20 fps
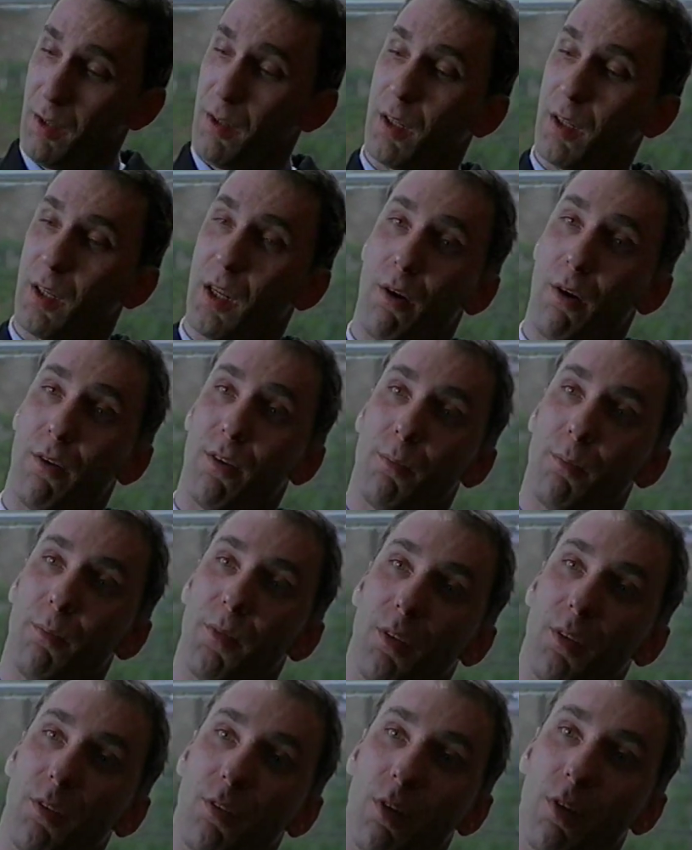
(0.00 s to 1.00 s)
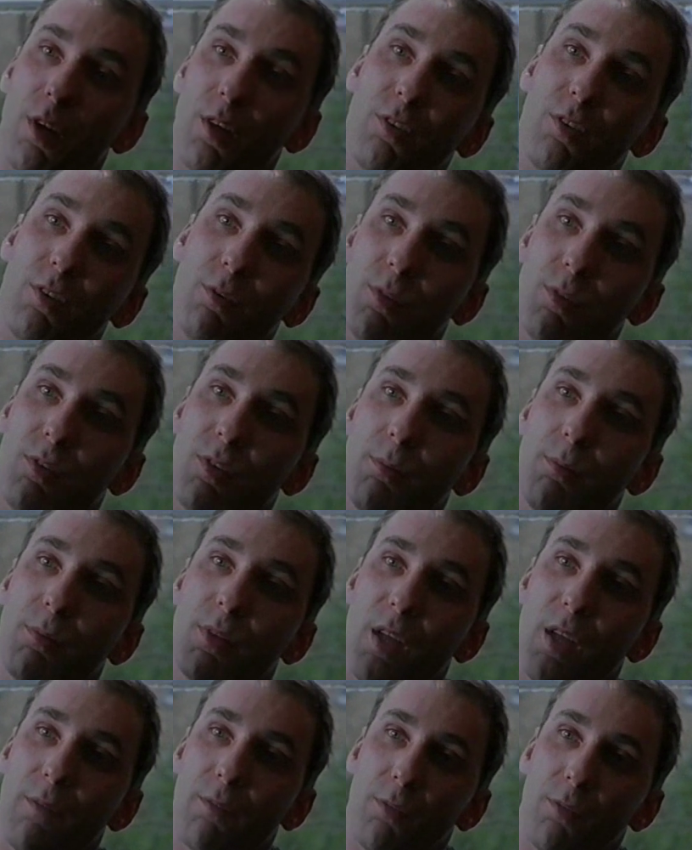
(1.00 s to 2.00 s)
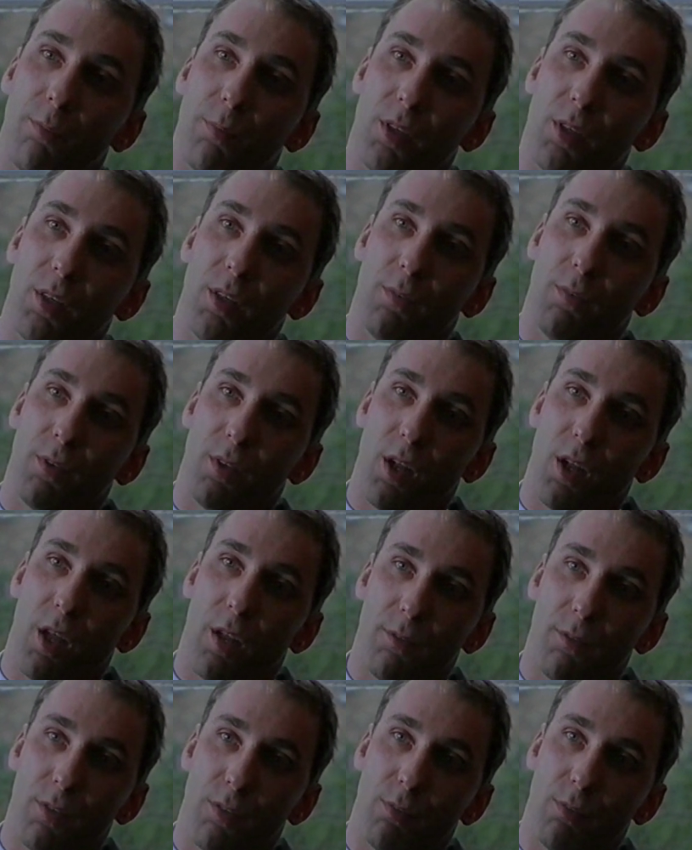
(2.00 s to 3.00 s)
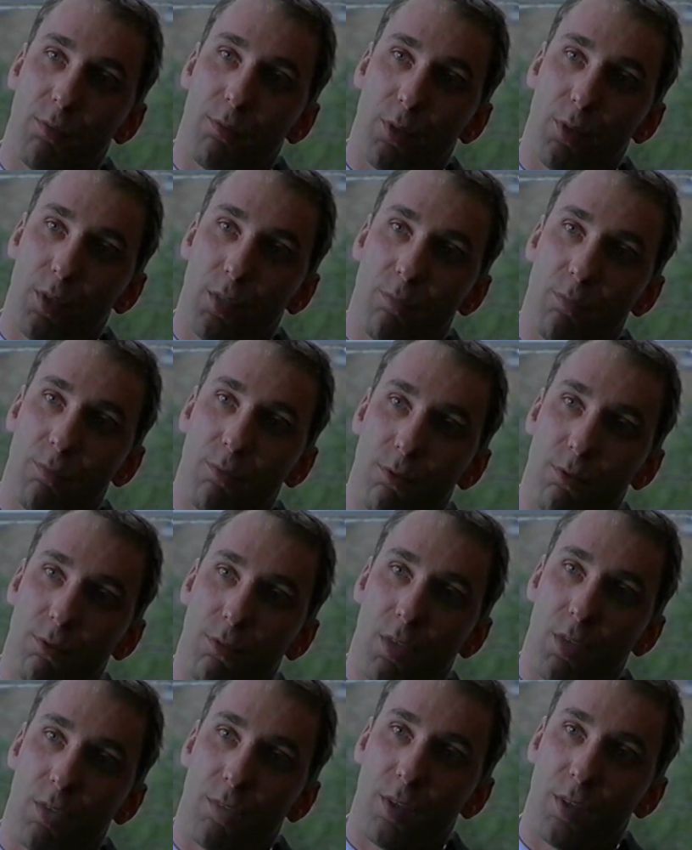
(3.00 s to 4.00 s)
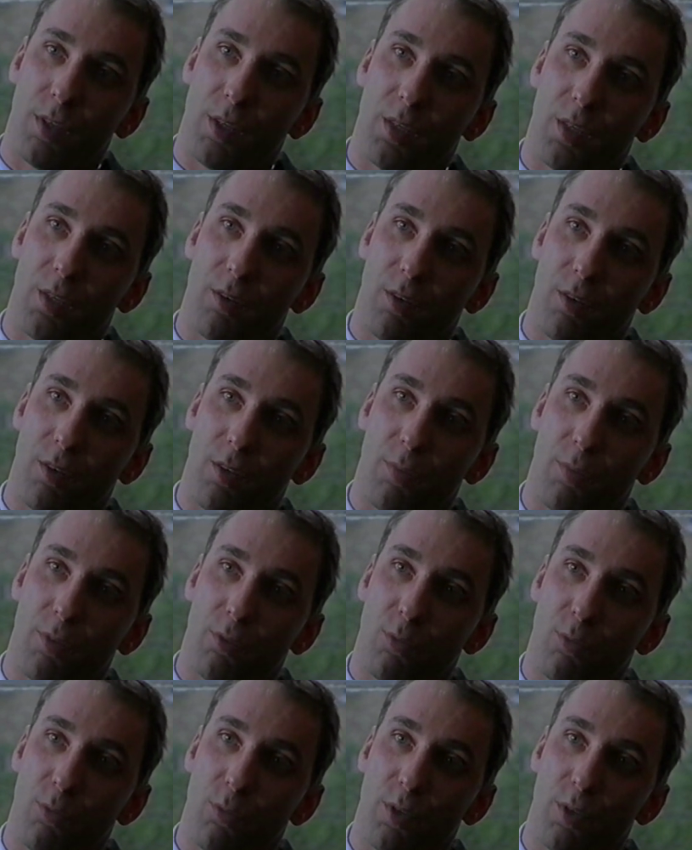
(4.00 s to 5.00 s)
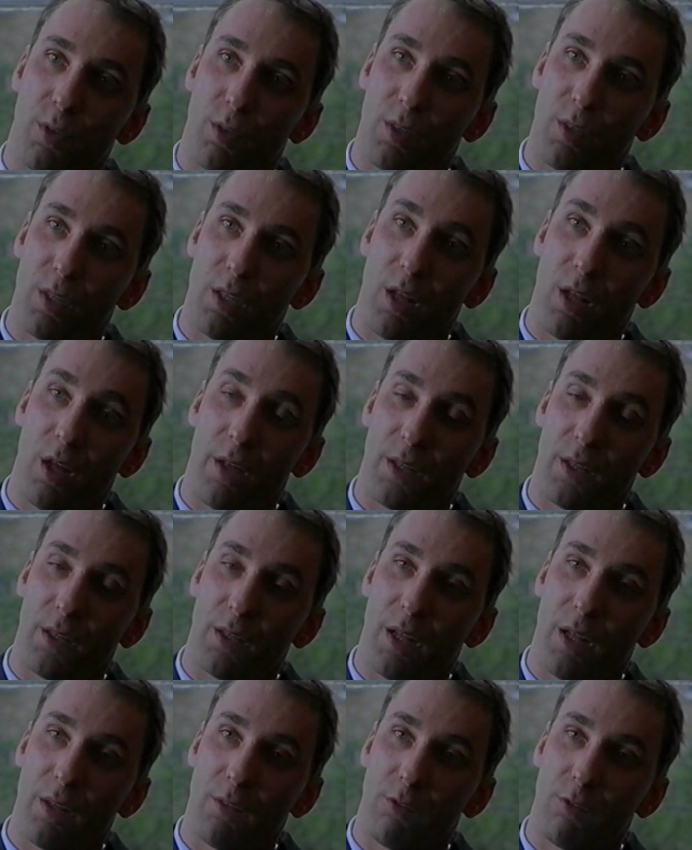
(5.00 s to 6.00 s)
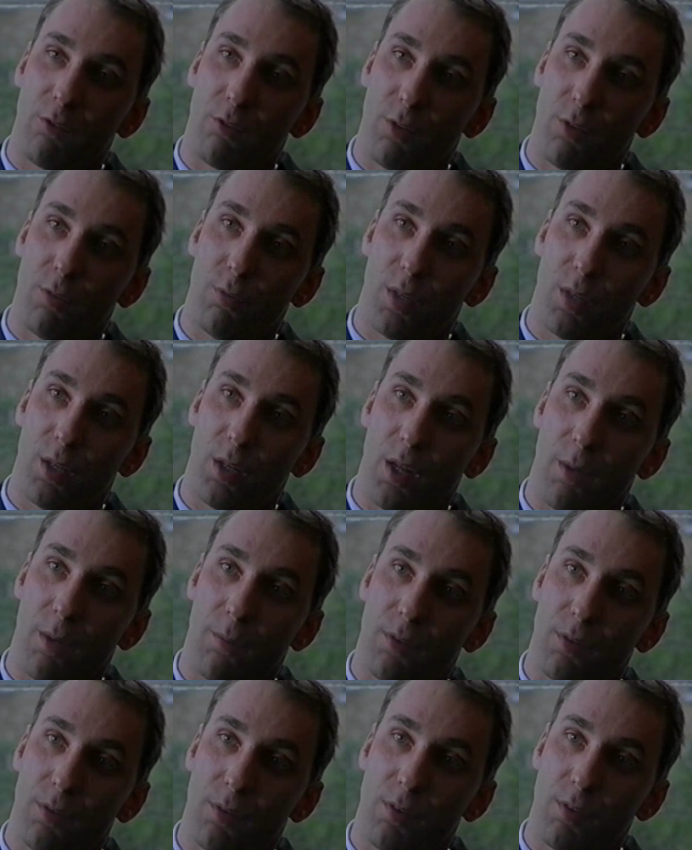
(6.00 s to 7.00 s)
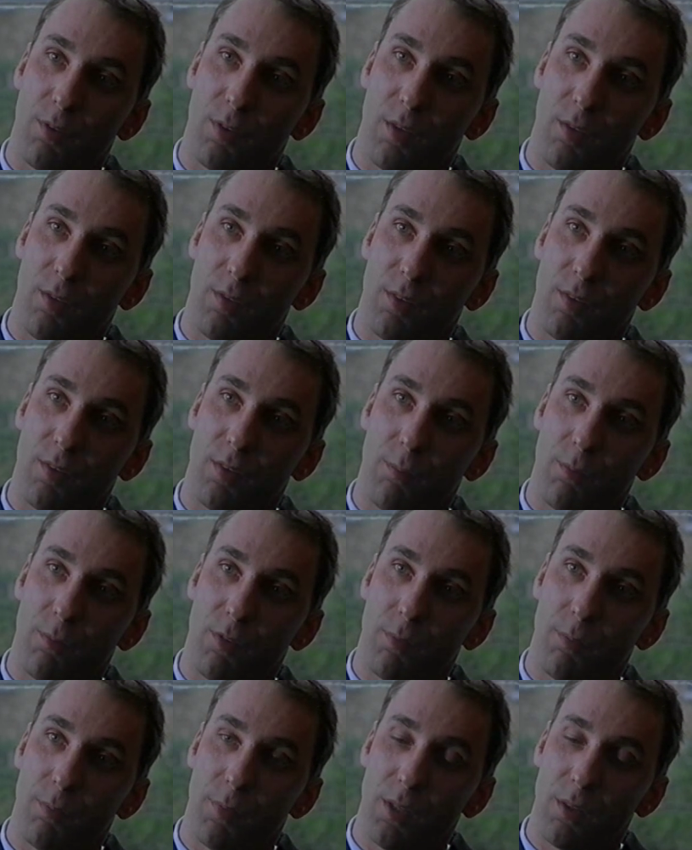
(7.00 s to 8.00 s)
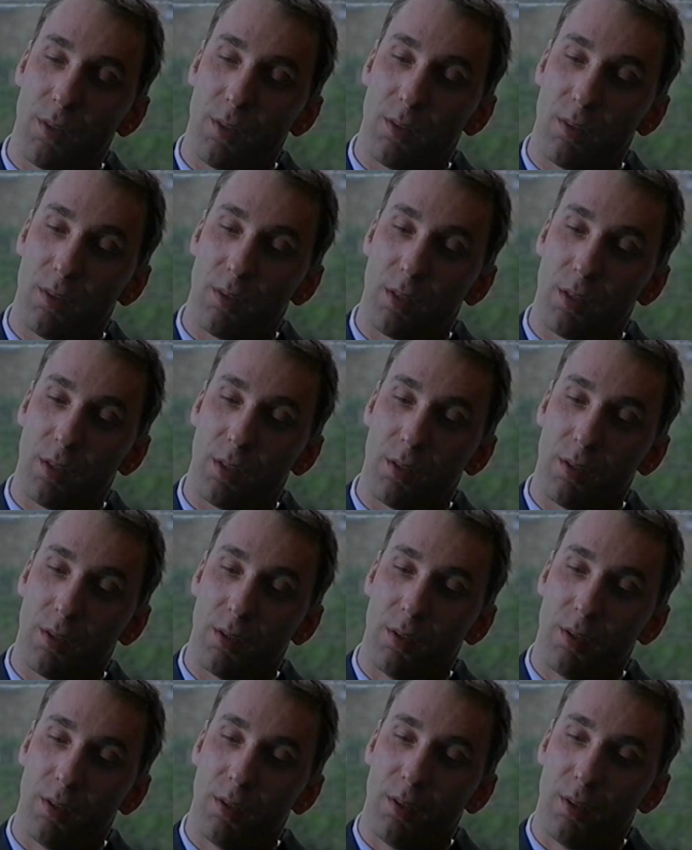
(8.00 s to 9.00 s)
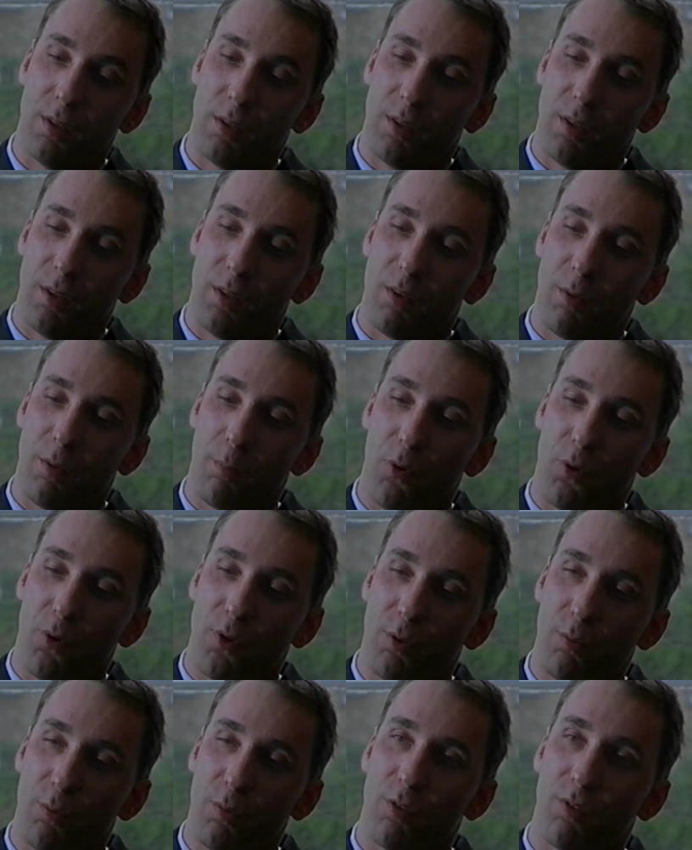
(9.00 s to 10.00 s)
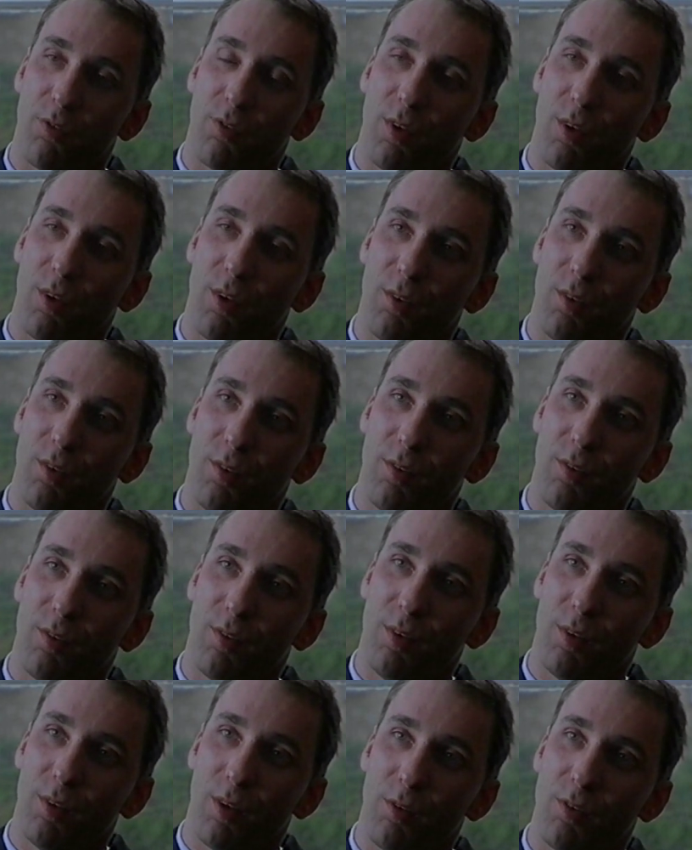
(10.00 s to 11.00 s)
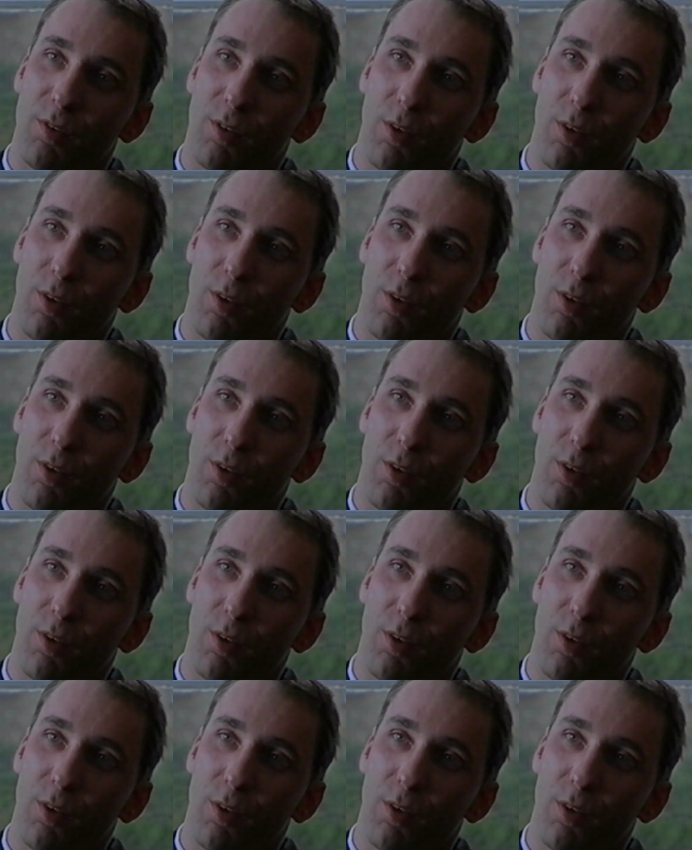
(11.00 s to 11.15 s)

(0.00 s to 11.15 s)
the current administration would seem to have us believe that none of us are free of drugs at any time at all. And indeed, I think that's true in an absolute sense. It seems to me that uh, the point at which you know